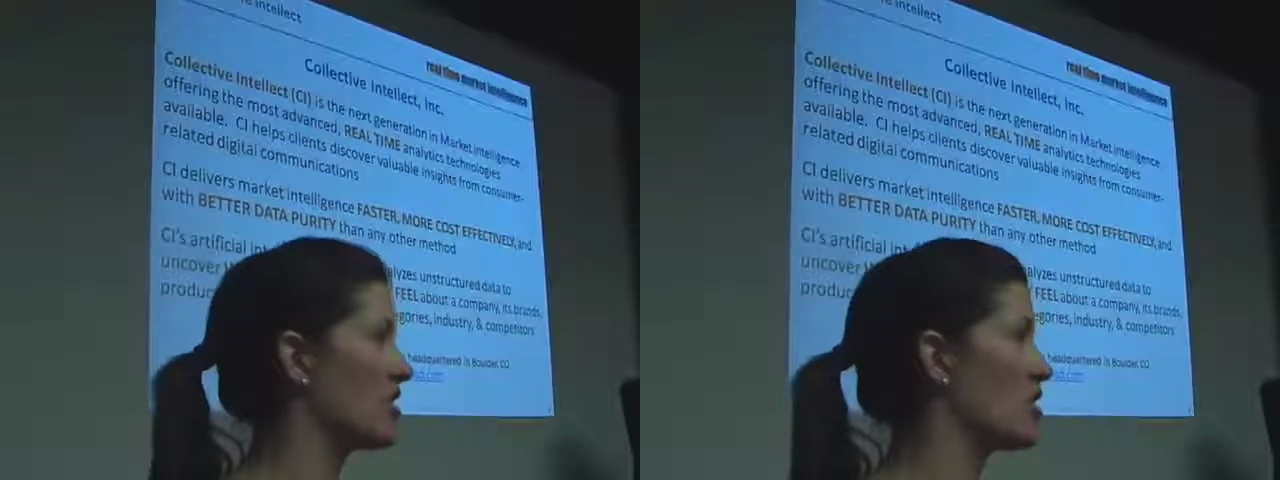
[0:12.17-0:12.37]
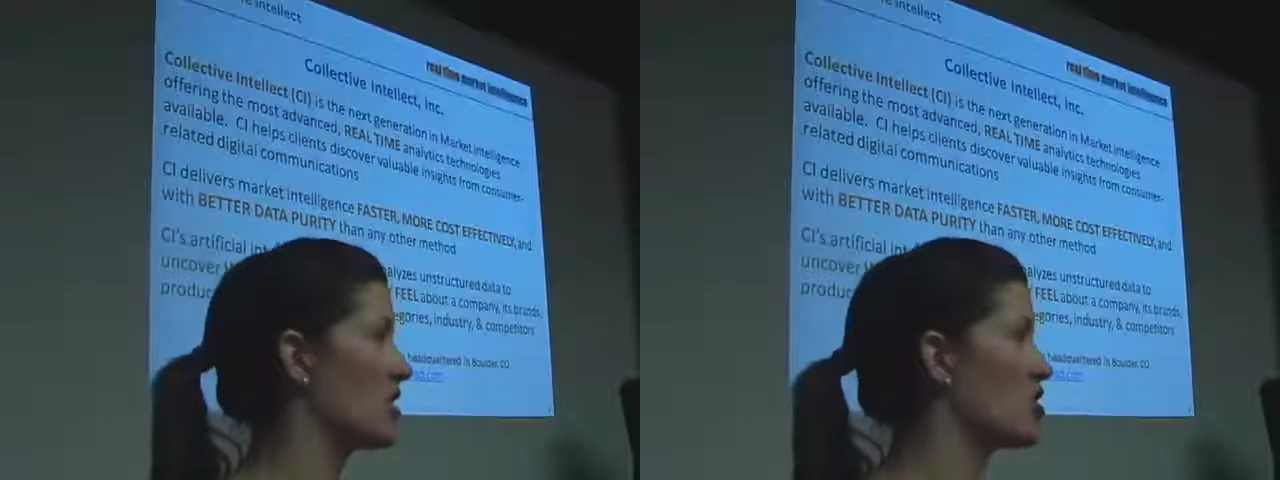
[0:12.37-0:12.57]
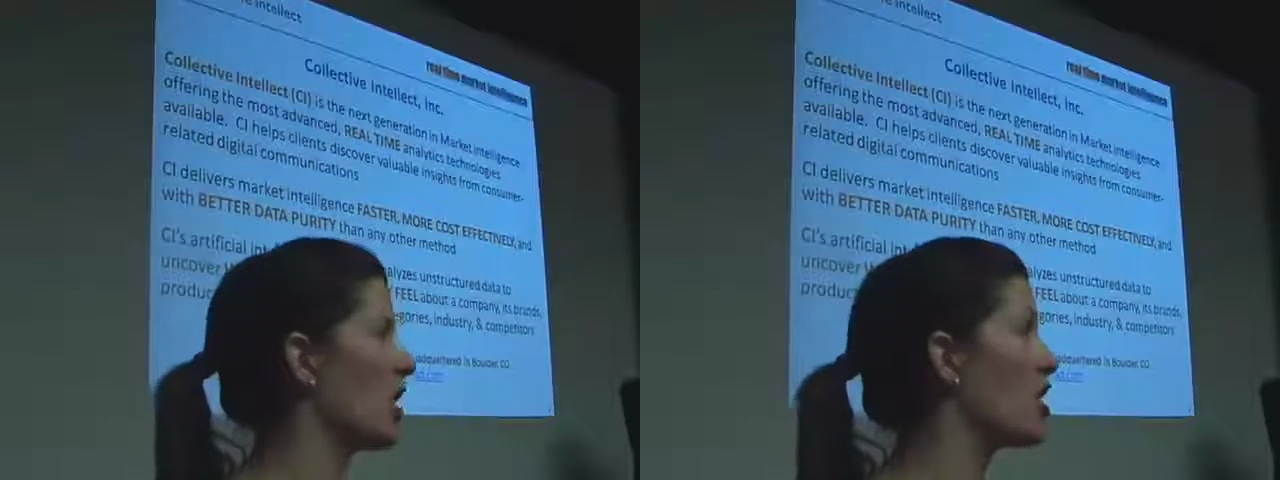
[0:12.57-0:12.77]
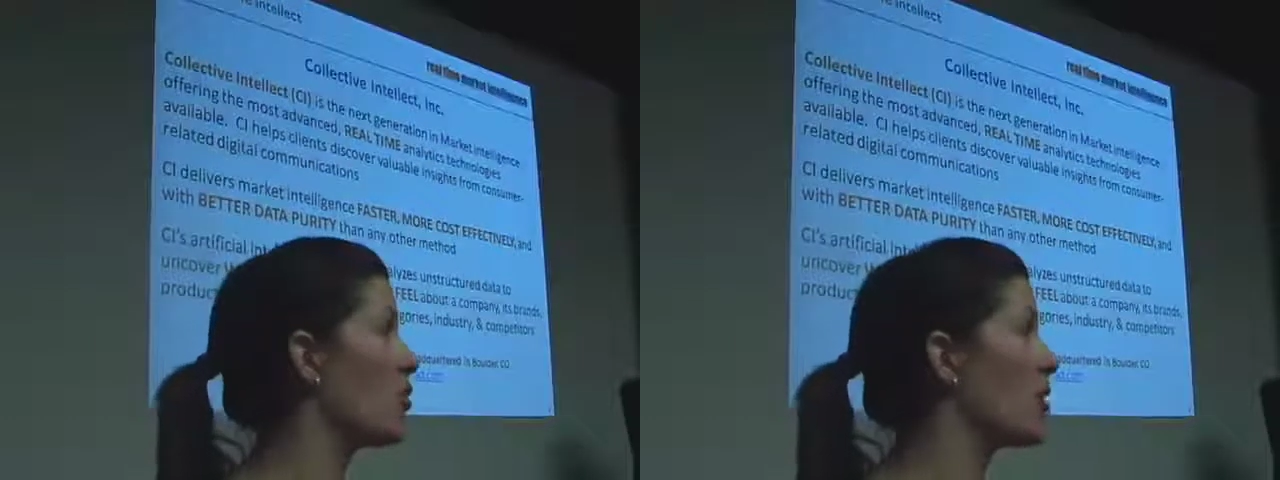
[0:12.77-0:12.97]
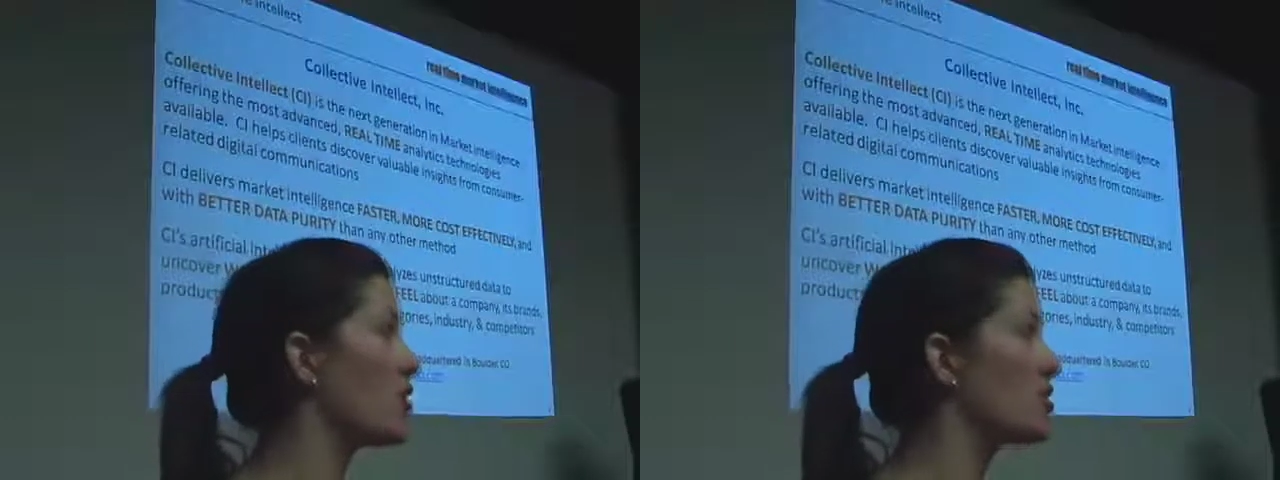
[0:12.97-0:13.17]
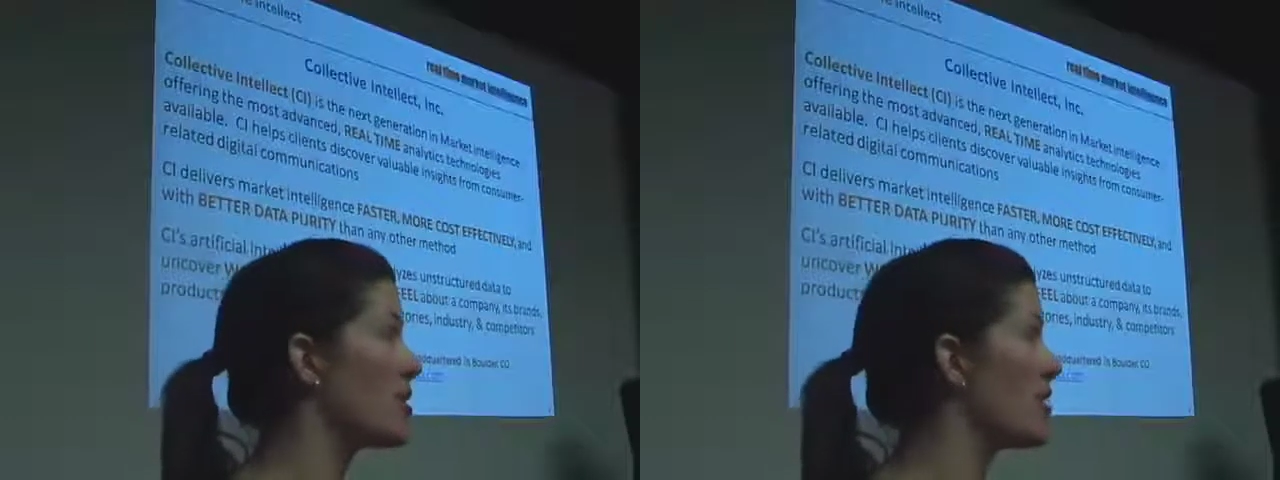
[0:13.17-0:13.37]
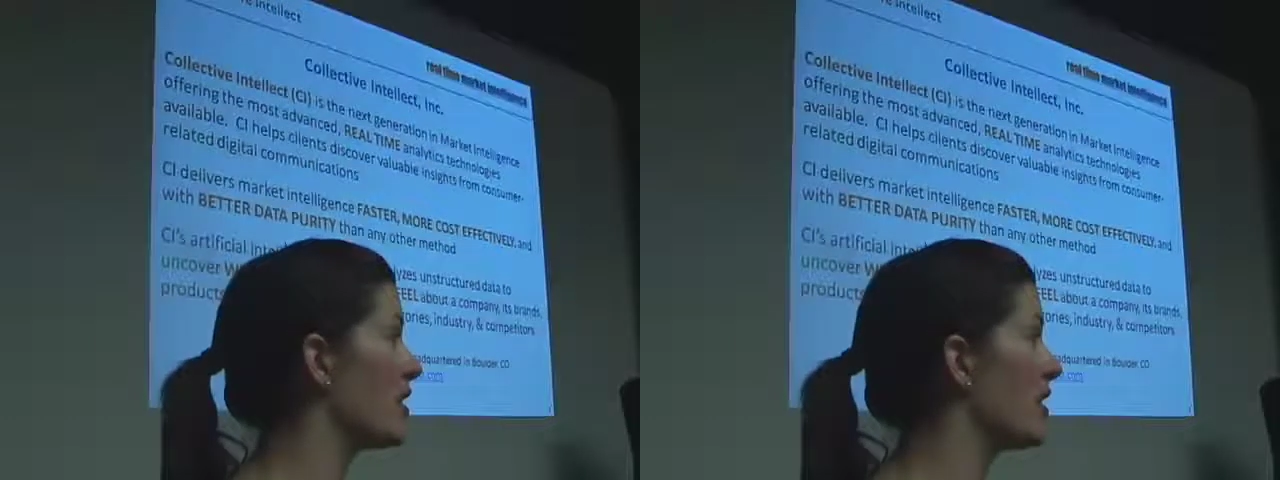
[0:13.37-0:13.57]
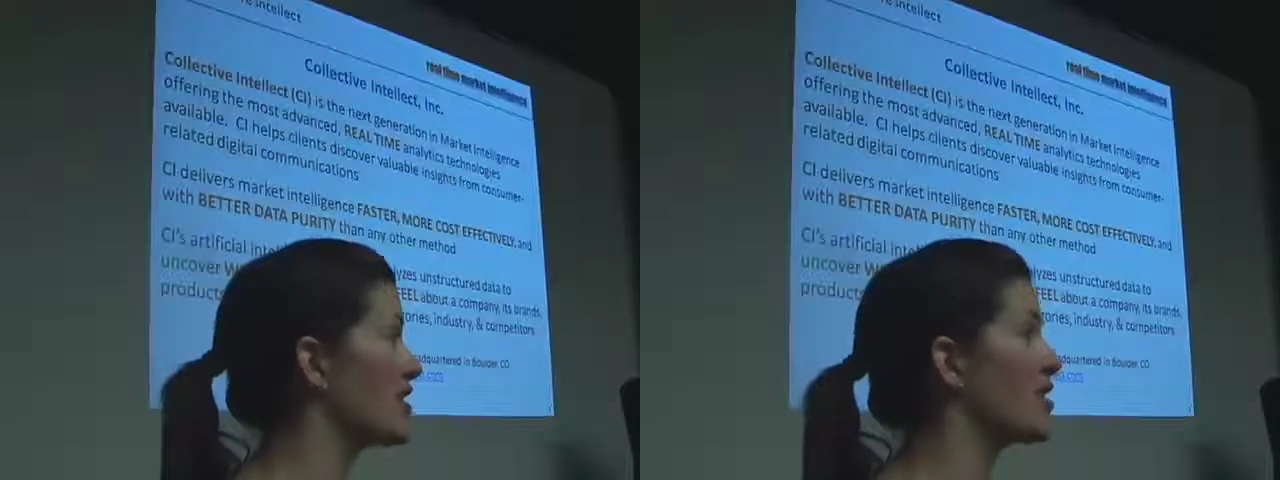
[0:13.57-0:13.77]
just sharing with you some of the
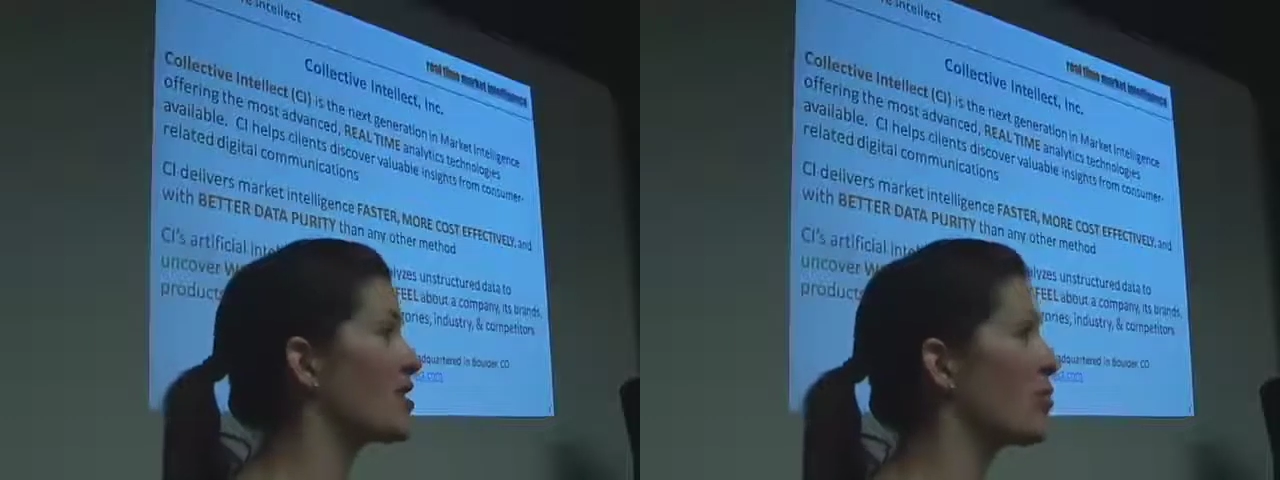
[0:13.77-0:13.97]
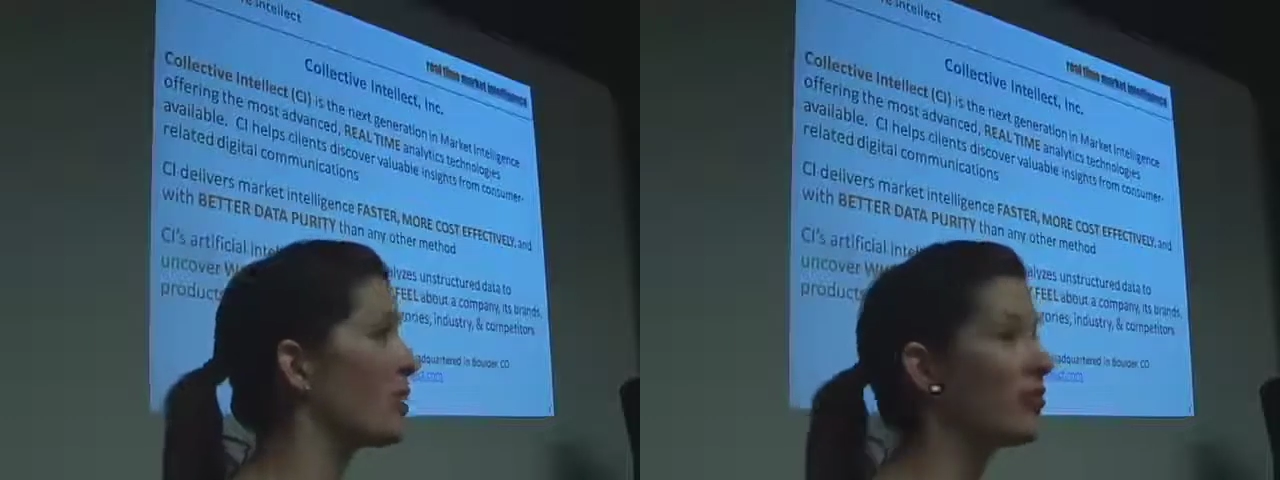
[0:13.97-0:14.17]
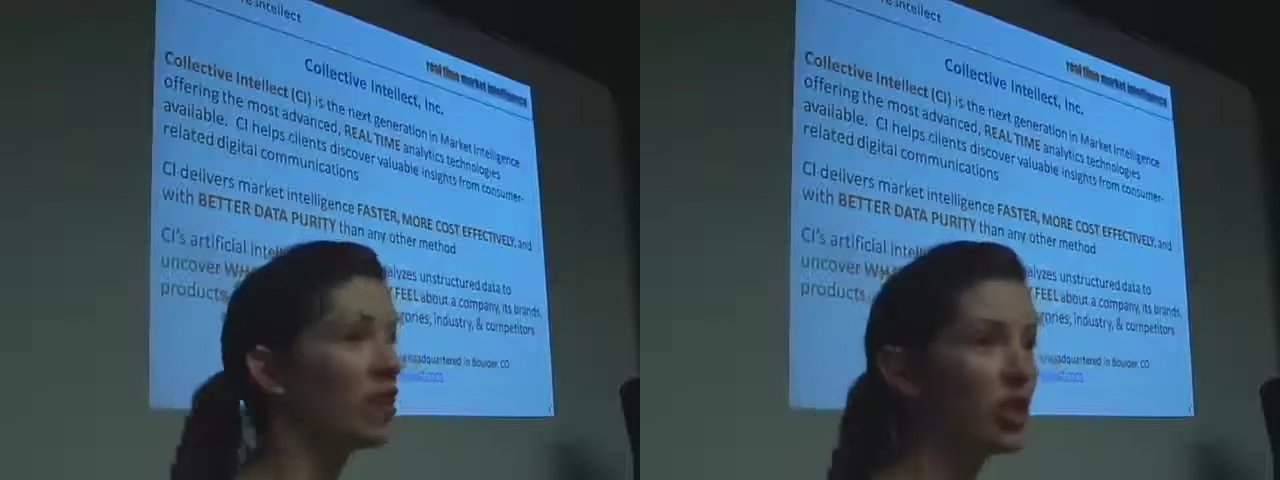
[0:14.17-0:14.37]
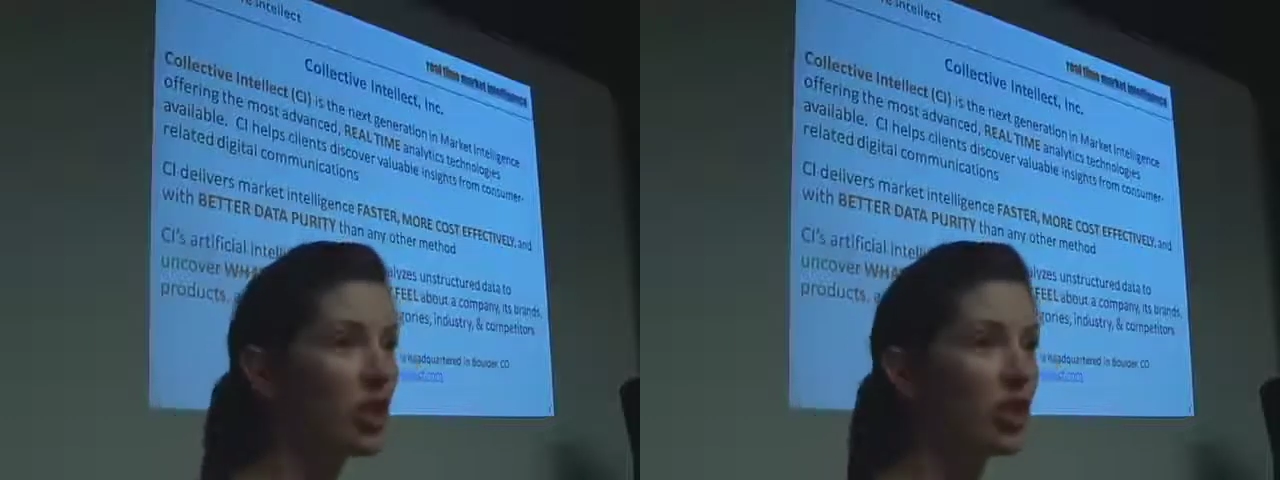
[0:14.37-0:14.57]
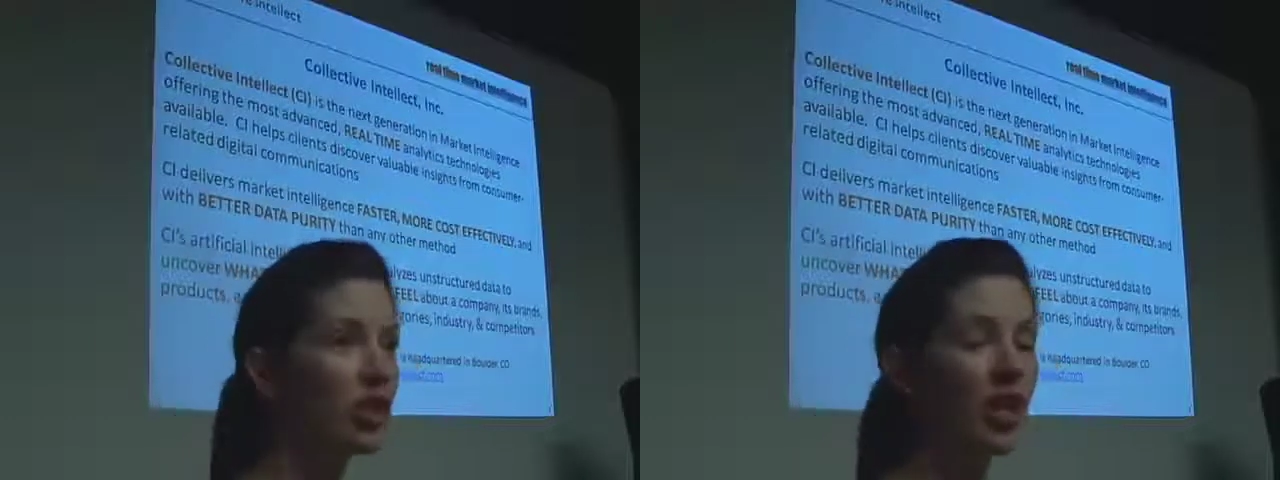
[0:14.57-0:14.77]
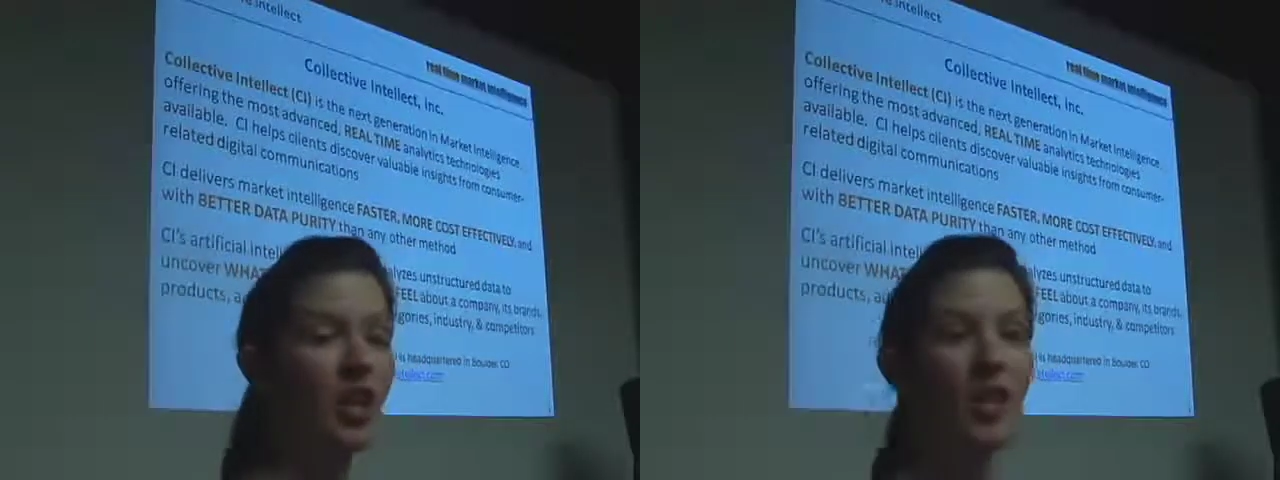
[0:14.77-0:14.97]
lessons that we've learned,